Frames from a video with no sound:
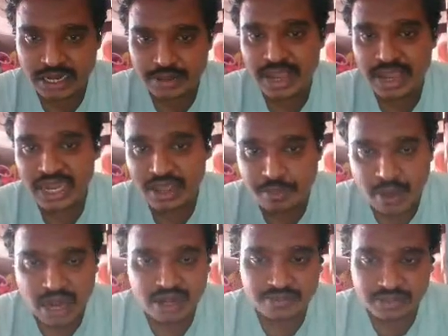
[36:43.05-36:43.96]
the
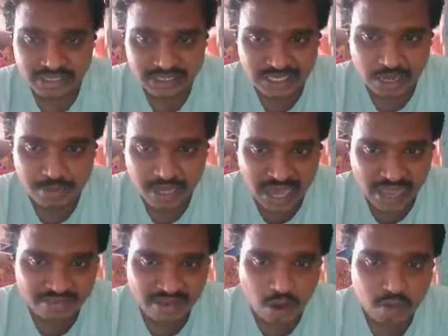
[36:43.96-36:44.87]
remaining part which is coming
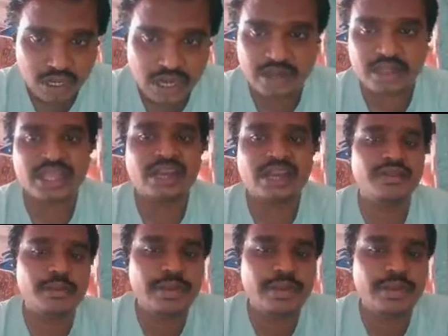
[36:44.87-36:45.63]
as outlet,